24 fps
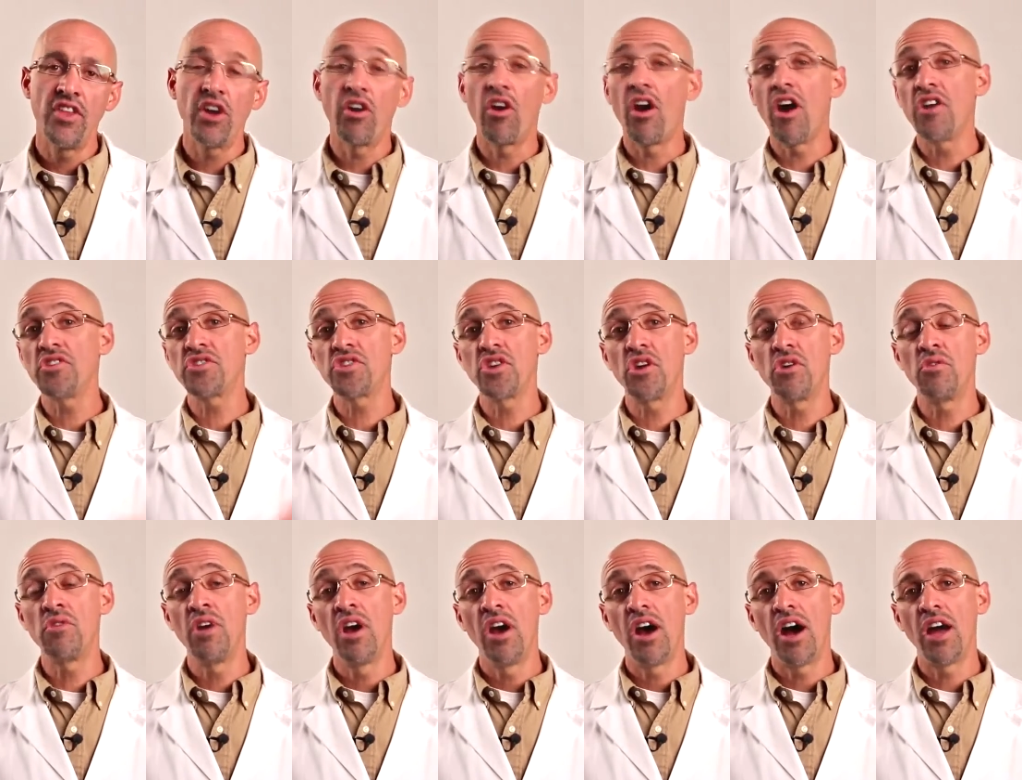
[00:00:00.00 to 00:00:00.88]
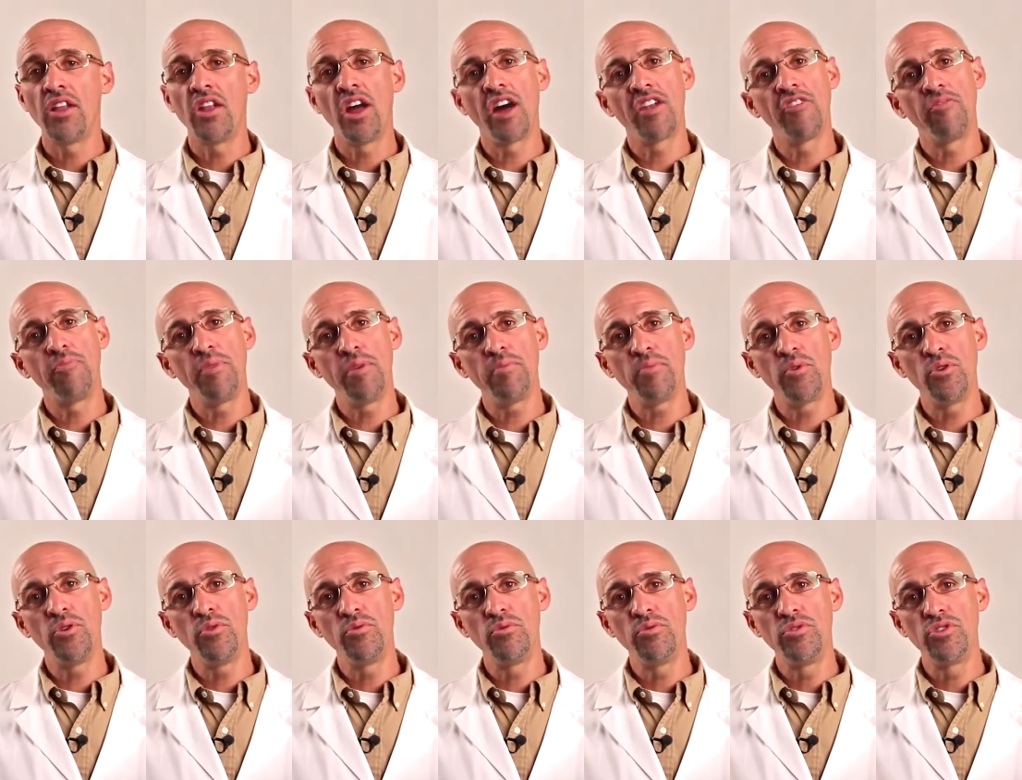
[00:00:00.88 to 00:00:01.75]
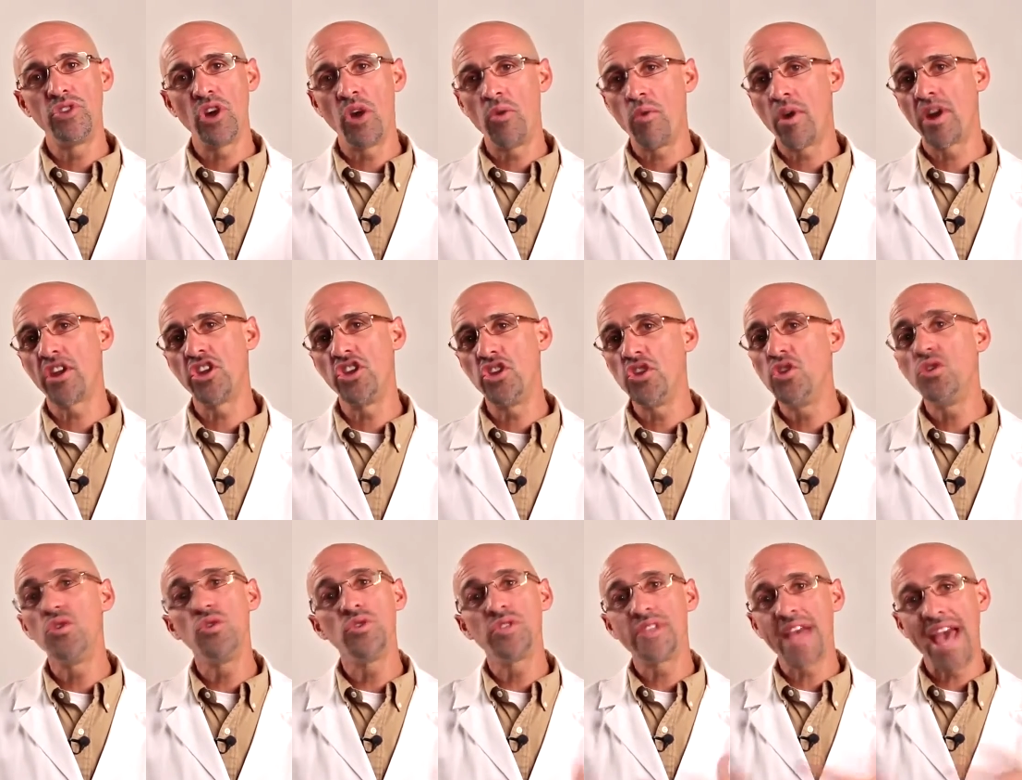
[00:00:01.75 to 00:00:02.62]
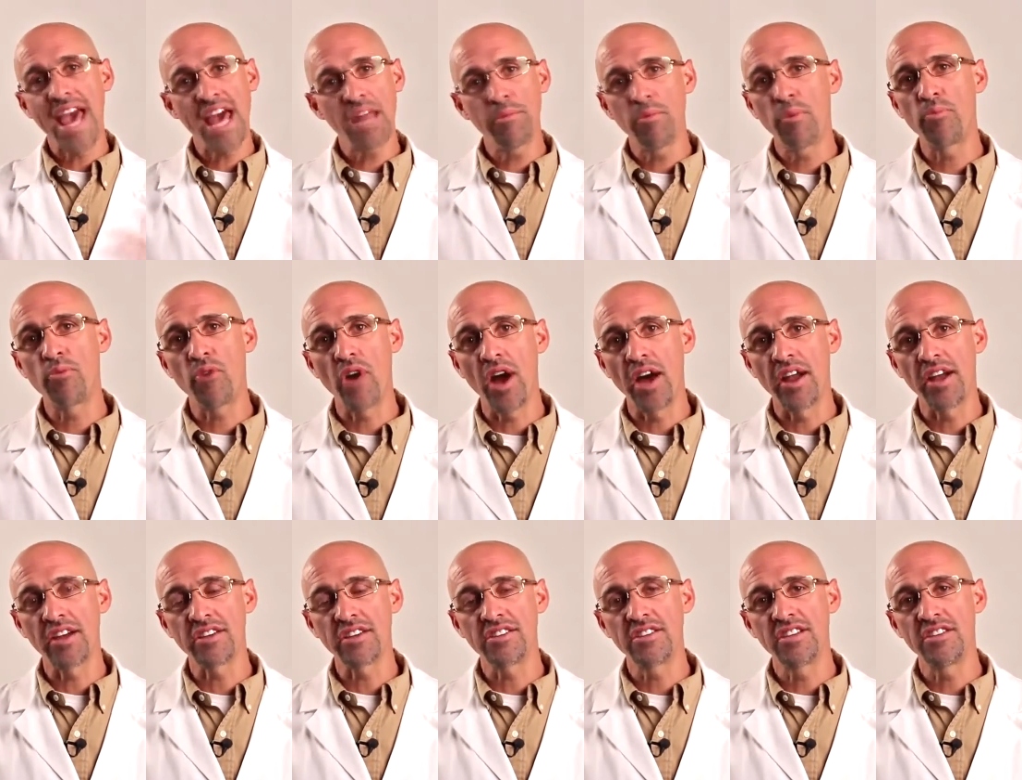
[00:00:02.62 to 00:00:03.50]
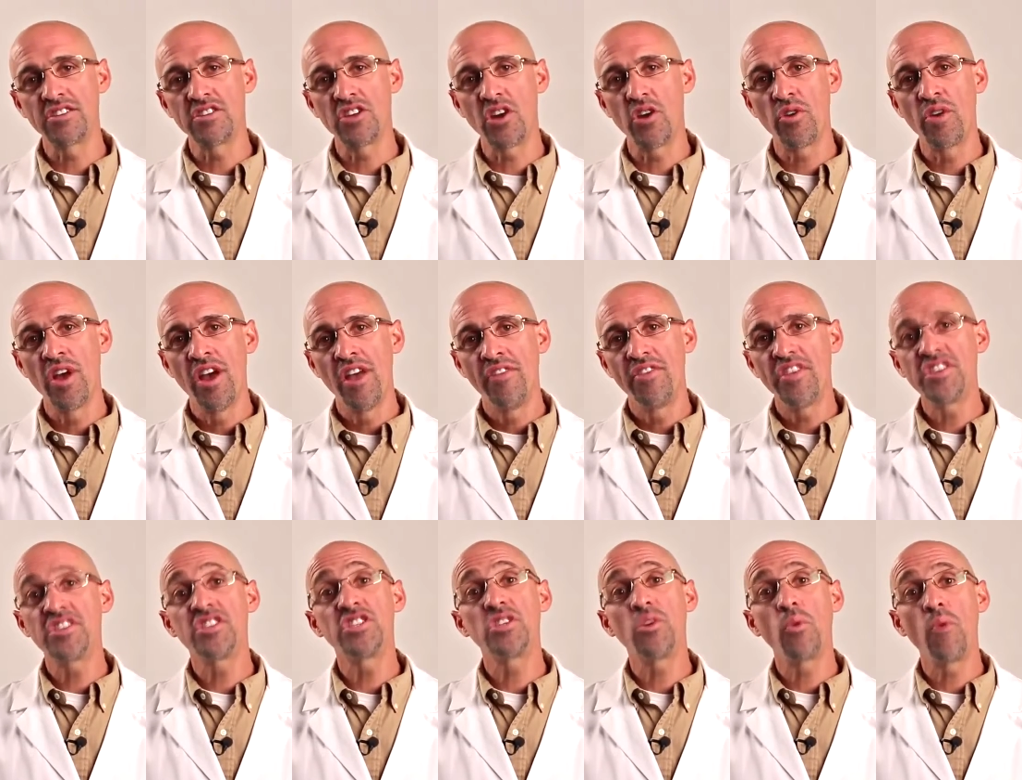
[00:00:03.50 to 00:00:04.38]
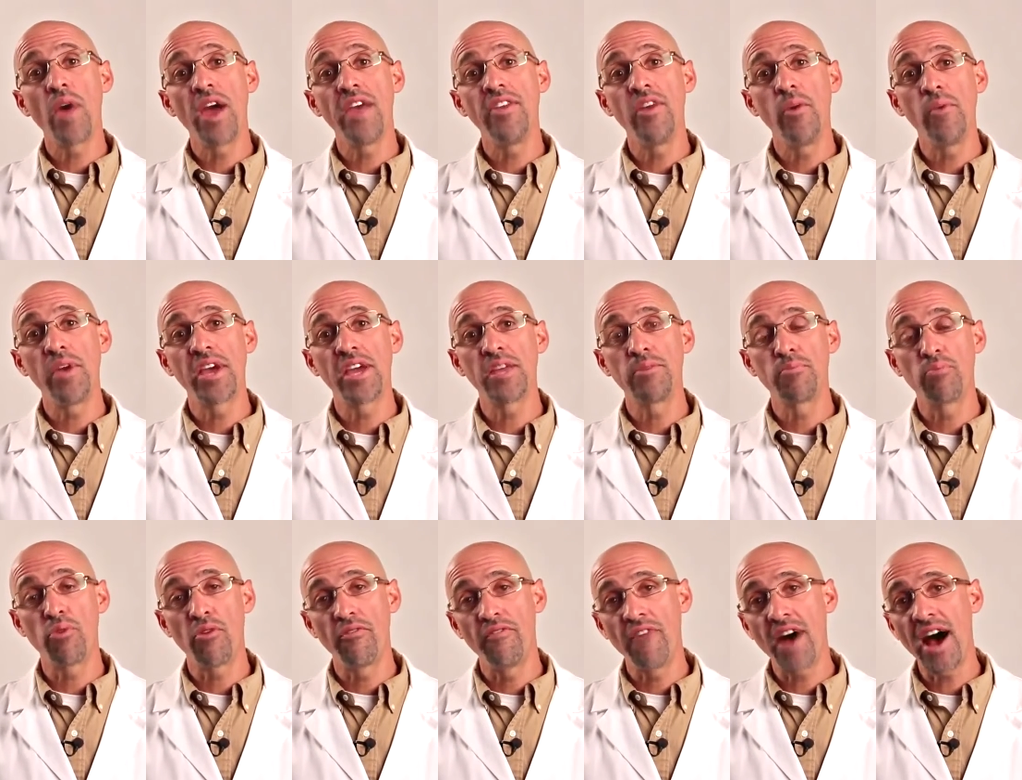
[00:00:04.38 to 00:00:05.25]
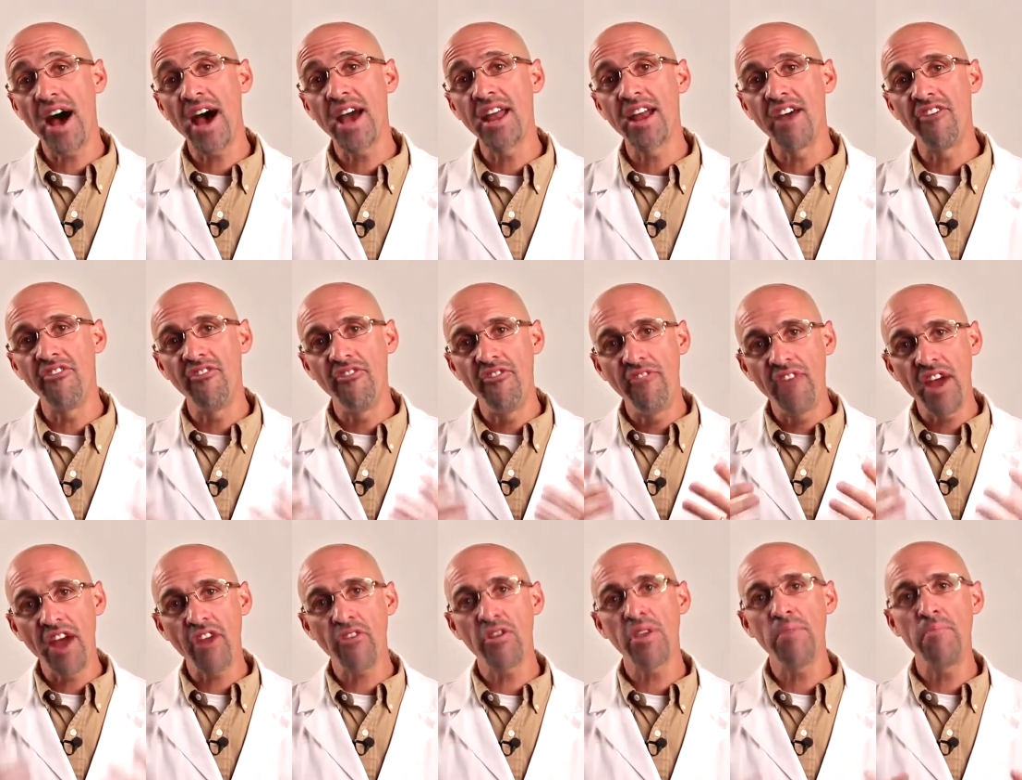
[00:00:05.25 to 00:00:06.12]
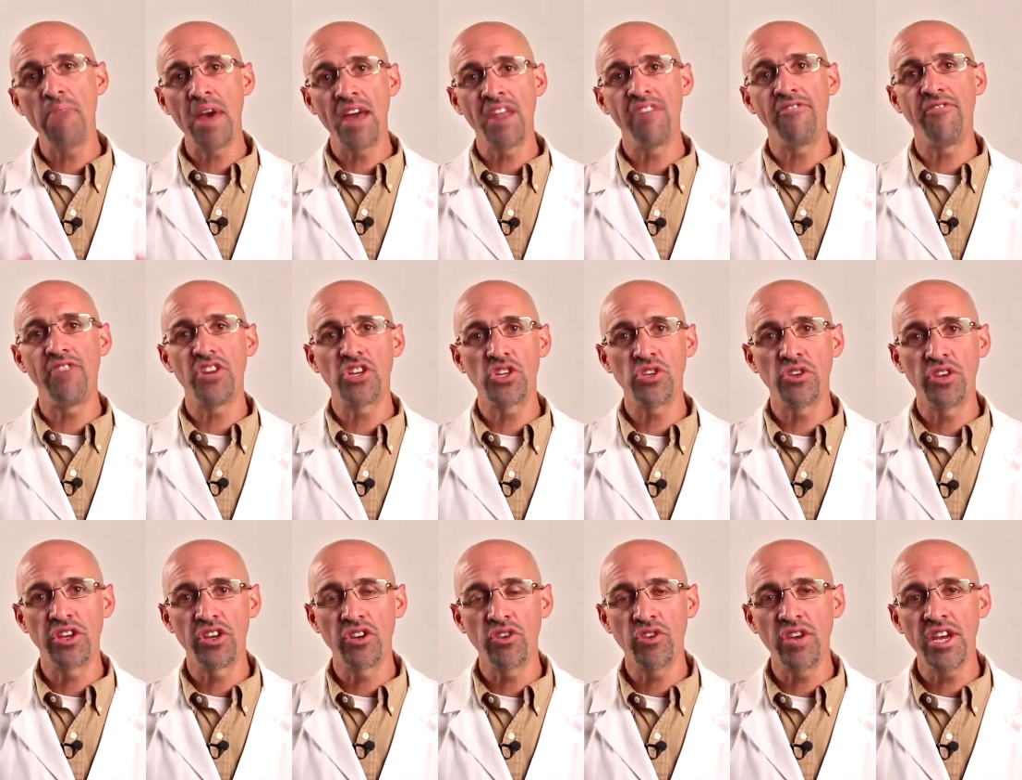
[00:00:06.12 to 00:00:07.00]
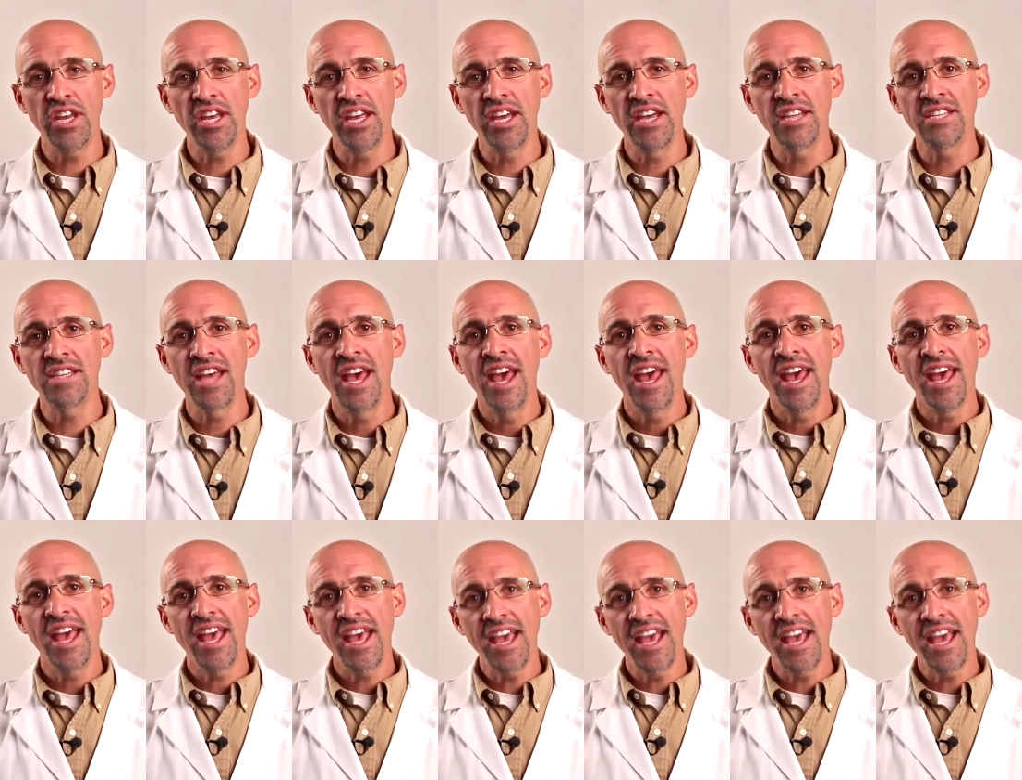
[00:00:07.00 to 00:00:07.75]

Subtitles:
There are also a lot of people who don't want to use animal products, and so this is a way that we can provide a very beneficial ingredient